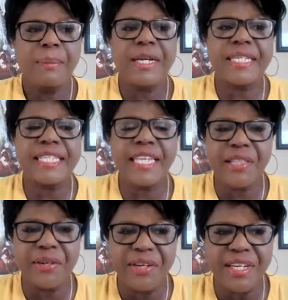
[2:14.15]

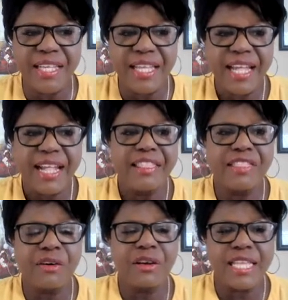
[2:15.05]
particularly
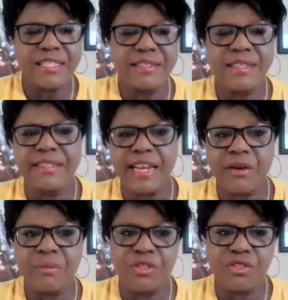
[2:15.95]
their less
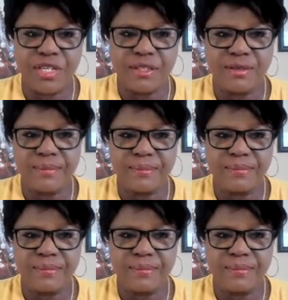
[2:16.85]
desirable traits.